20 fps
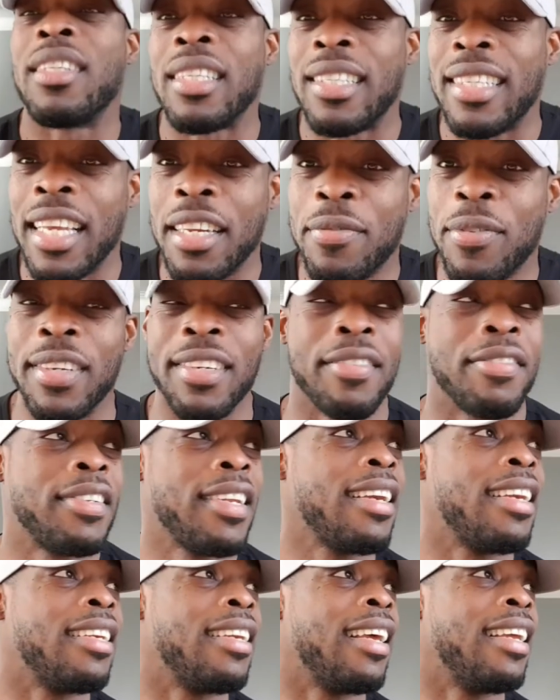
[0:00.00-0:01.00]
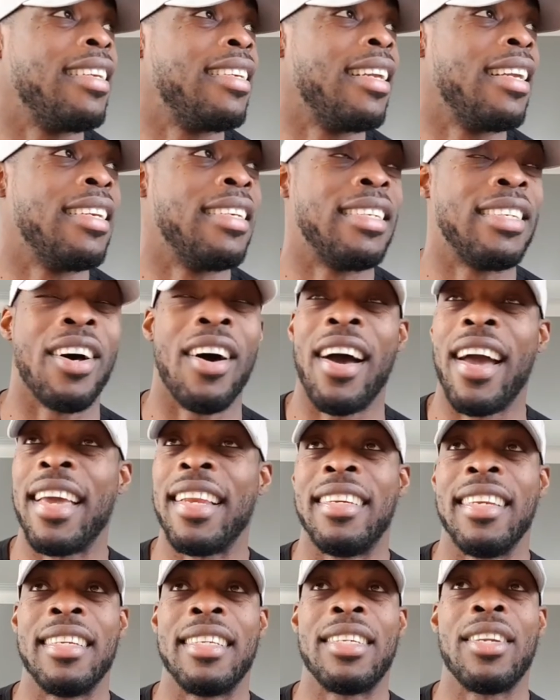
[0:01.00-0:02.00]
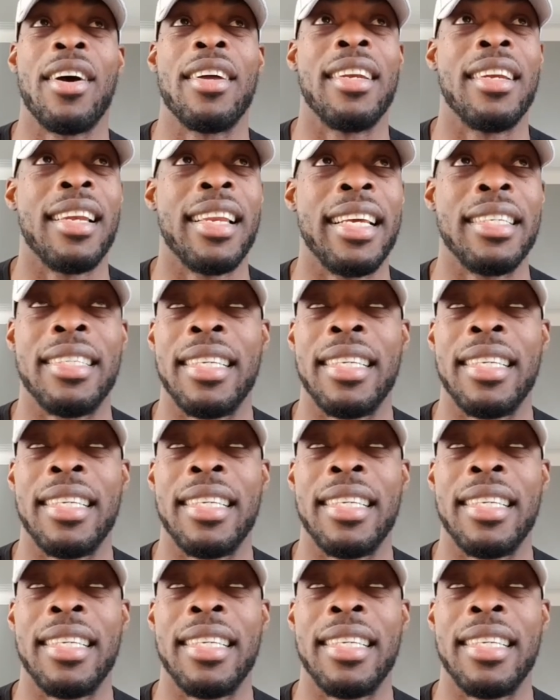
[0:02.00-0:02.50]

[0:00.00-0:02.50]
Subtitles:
successful, as I've said. It died. It started in the late